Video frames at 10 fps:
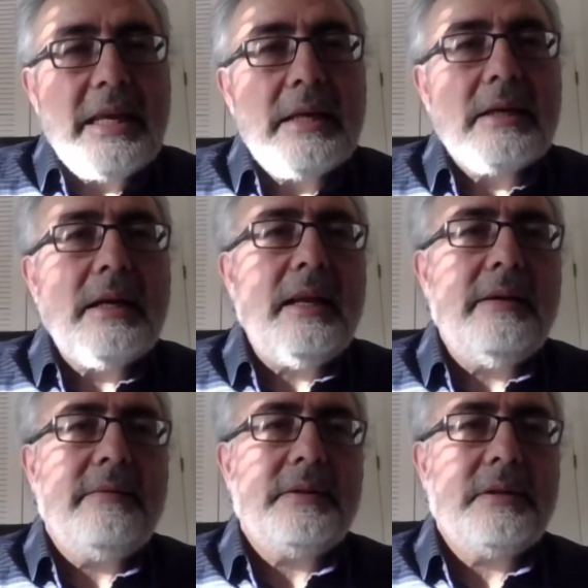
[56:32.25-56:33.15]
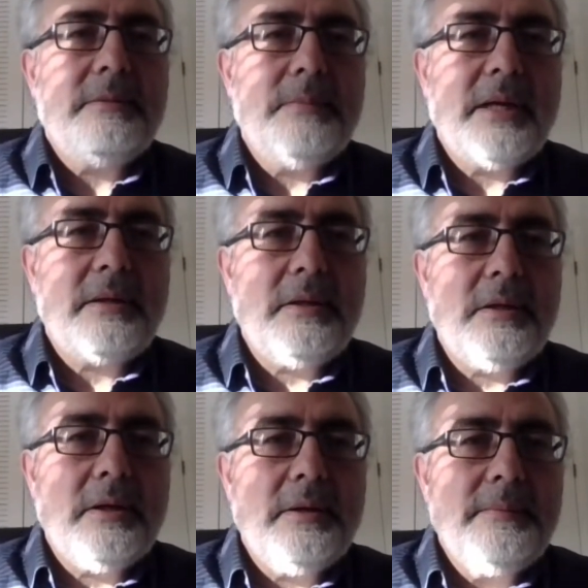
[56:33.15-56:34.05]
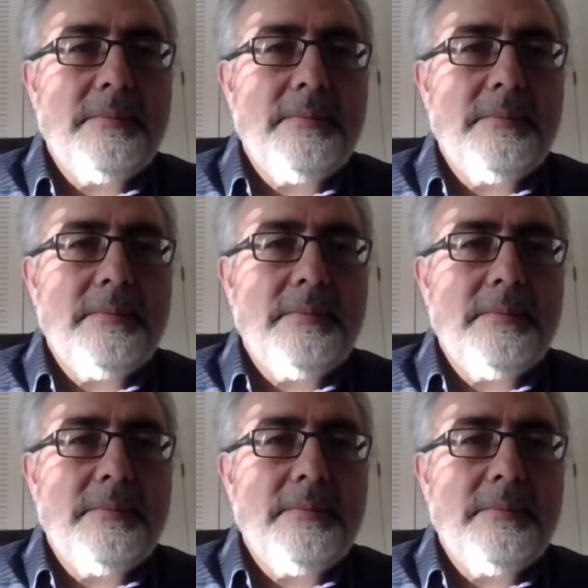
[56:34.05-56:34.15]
irrelevant, my dear.